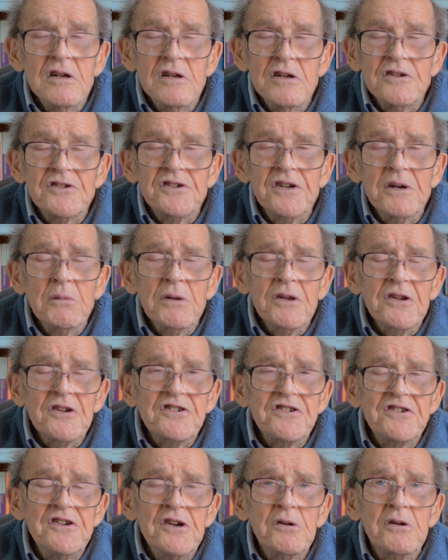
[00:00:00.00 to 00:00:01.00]
Some of the
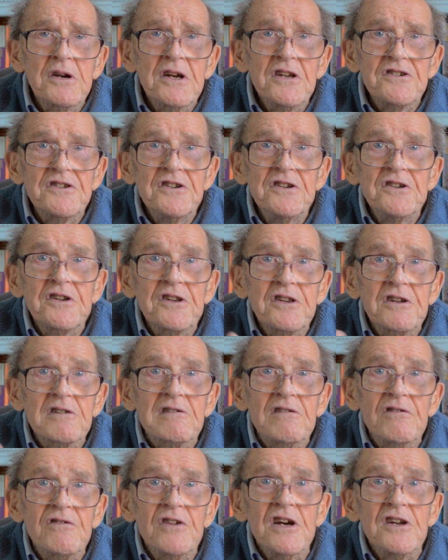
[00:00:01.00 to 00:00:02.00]
snow gets into the
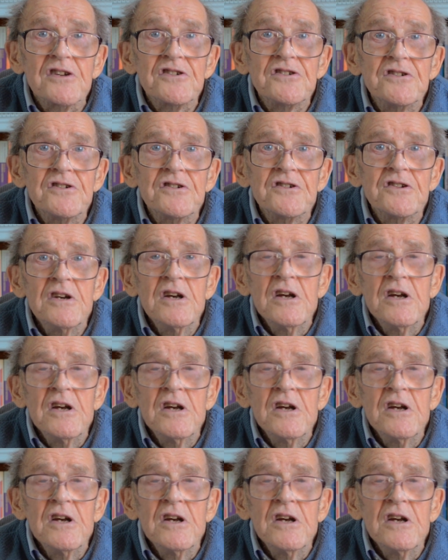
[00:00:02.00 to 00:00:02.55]
crevasses,